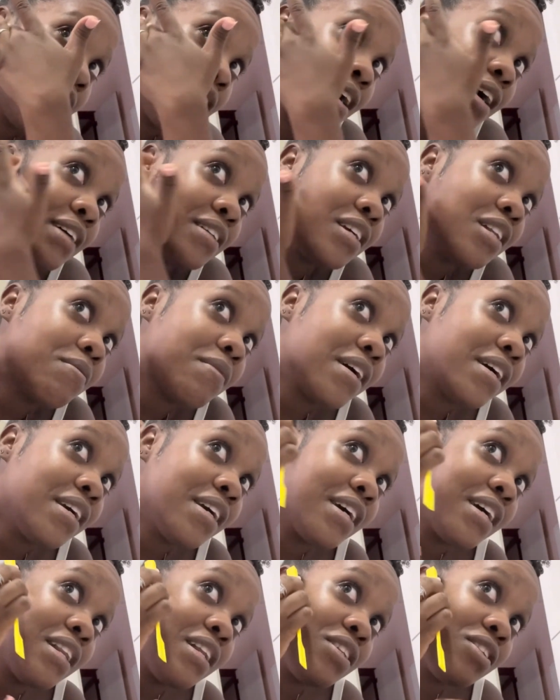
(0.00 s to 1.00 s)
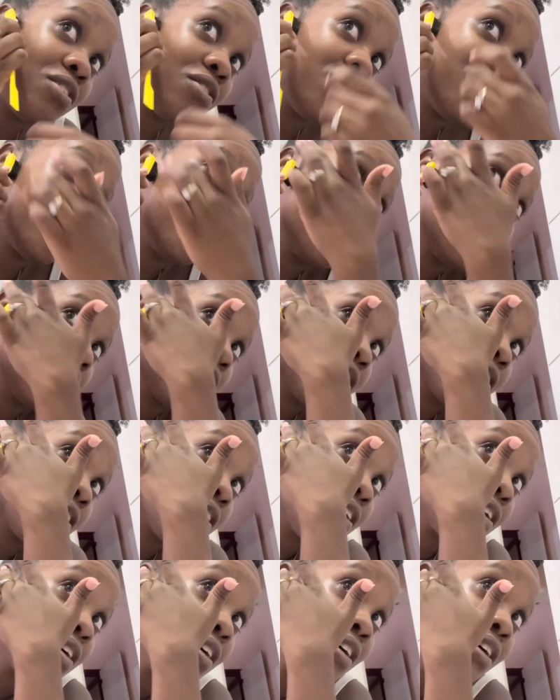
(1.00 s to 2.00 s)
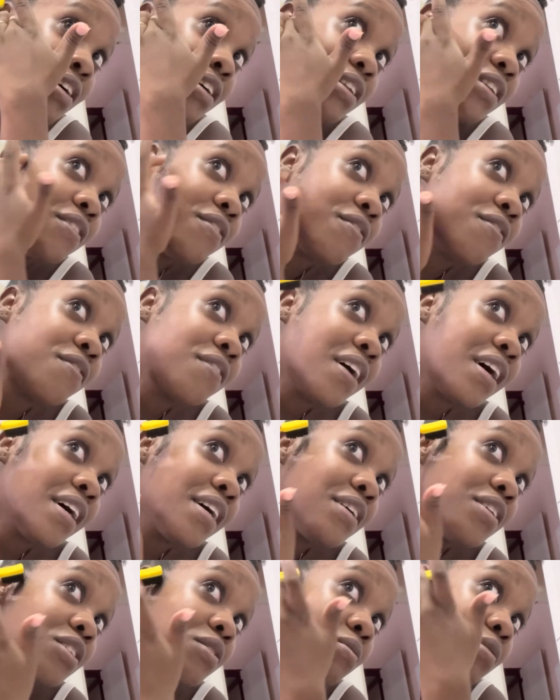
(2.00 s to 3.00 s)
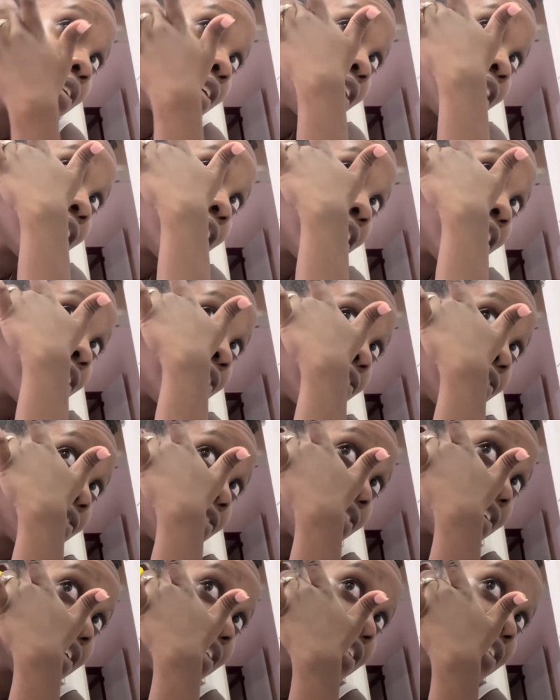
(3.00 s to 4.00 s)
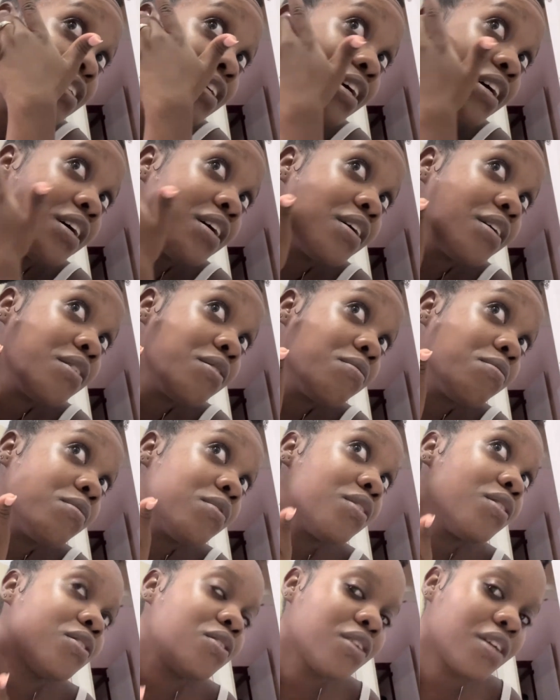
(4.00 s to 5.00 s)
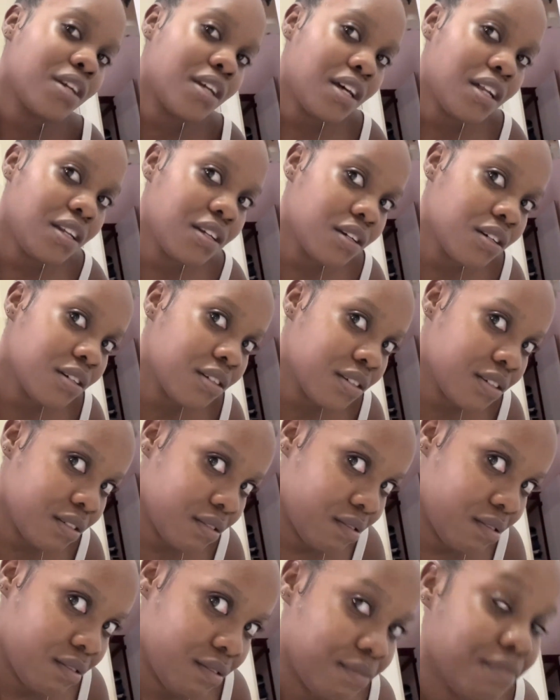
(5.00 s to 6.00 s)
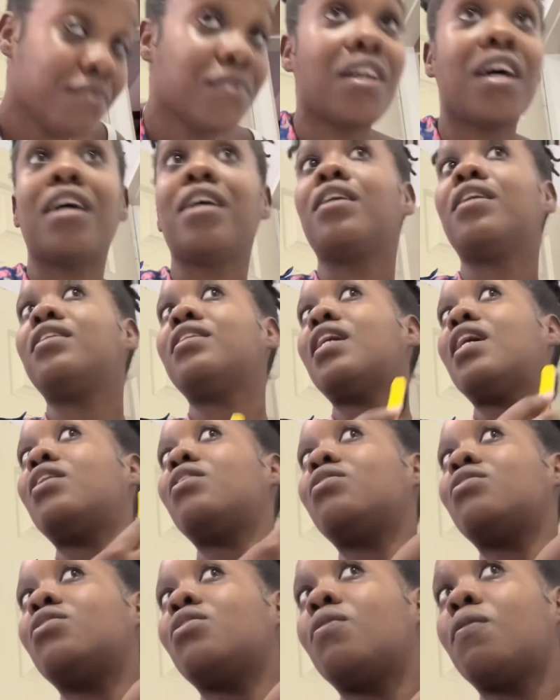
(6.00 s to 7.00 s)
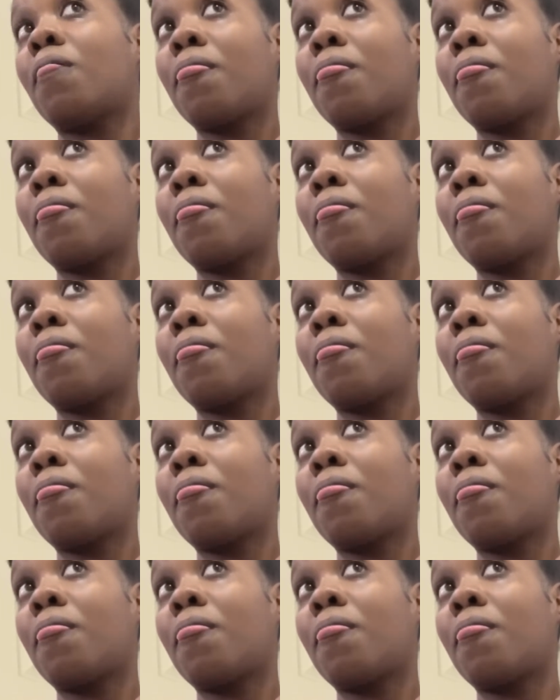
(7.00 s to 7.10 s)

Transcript: tell you, my hair literally defies me every time. Okay, I look. I guess I don't know.